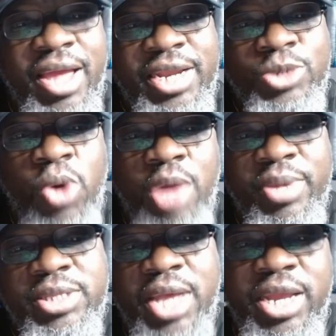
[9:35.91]
that's why I'm
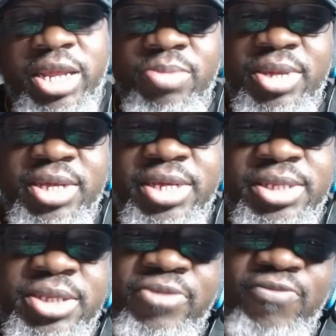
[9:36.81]
excited,
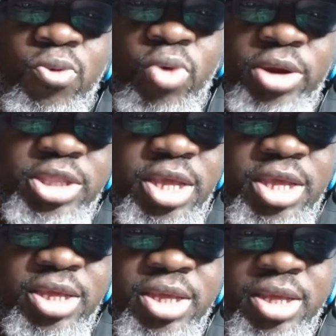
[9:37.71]
because for one
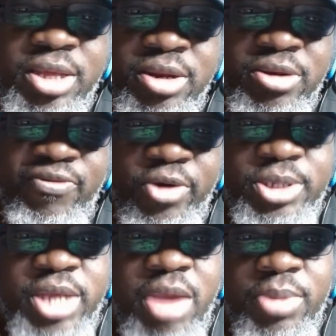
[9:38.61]
thing,
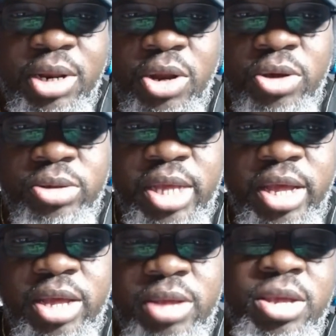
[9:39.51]
first time in a long
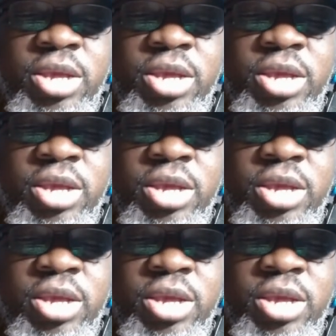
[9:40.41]
time,